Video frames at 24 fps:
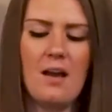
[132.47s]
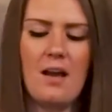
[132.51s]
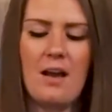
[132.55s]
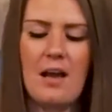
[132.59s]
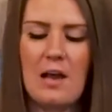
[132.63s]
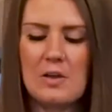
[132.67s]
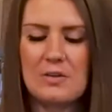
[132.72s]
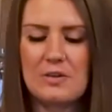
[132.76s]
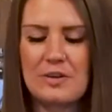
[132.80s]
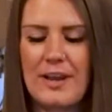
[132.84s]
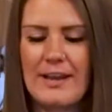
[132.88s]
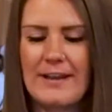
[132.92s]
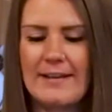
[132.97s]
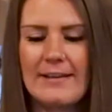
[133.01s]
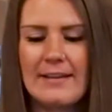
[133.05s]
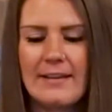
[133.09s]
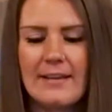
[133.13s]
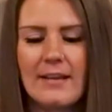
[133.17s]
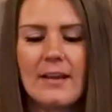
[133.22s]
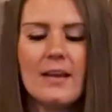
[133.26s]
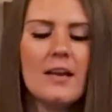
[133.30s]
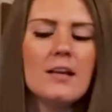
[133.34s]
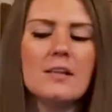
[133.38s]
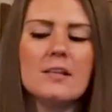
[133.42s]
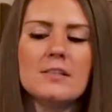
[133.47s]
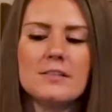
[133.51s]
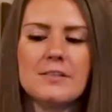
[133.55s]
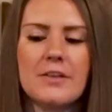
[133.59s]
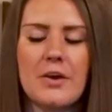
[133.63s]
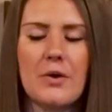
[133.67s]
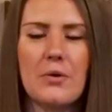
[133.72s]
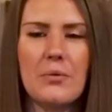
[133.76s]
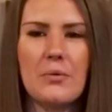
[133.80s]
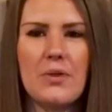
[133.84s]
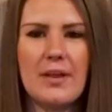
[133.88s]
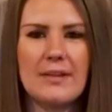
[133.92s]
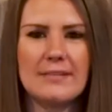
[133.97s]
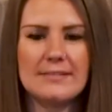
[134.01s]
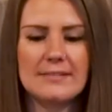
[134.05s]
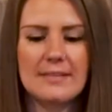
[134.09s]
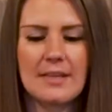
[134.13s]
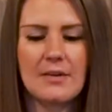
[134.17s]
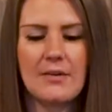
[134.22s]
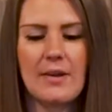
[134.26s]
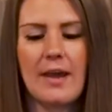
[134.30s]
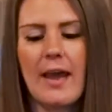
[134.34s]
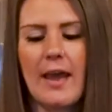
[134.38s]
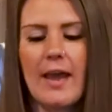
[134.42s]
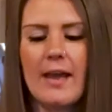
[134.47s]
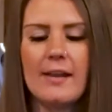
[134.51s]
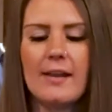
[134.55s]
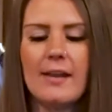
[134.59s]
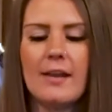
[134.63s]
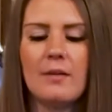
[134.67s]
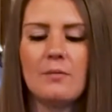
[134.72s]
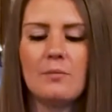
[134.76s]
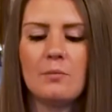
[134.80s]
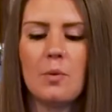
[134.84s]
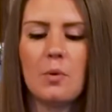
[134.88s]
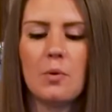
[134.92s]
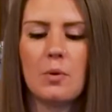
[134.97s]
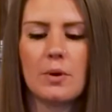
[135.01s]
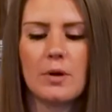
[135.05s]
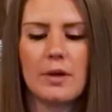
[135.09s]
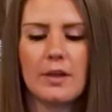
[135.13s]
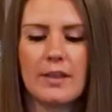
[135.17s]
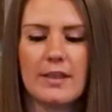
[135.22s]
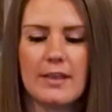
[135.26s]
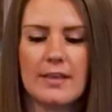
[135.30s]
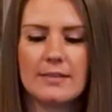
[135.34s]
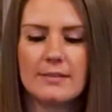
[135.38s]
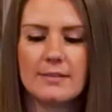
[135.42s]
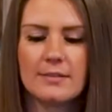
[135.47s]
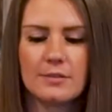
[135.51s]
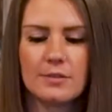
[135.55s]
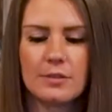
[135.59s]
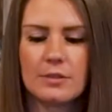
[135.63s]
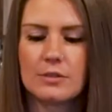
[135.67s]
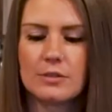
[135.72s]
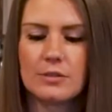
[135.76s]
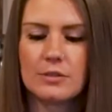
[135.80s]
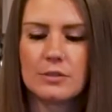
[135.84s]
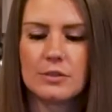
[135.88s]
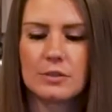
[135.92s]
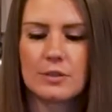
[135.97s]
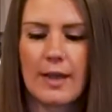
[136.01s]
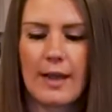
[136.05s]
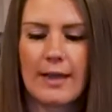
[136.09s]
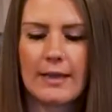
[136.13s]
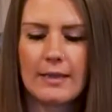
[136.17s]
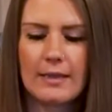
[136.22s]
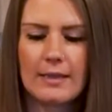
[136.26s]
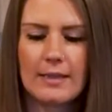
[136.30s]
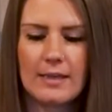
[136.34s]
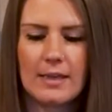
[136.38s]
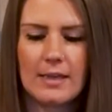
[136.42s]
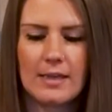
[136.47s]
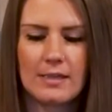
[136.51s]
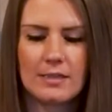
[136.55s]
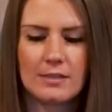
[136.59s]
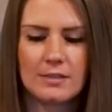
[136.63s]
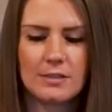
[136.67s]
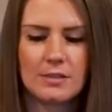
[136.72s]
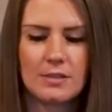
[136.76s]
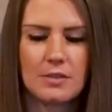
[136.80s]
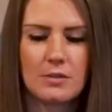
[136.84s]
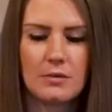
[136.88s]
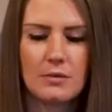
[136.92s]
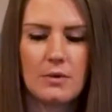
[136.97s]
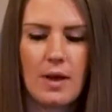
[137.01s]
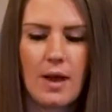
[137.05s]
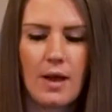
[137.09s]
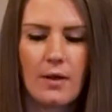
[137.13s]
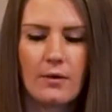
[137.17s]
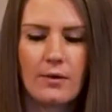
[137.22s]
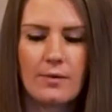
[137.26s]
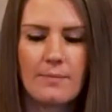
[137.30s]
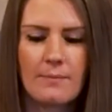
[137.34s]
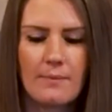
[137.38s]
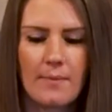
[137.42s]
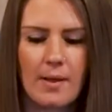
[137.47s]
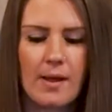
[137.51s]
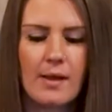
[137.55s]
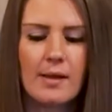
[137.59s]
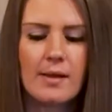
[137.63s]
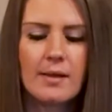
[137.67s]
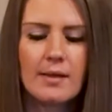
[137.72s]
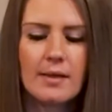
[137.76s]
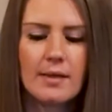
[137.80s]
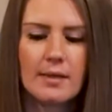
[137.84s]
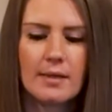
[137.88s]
Alrighty, so let's go ahead and pour this just directly into our mug.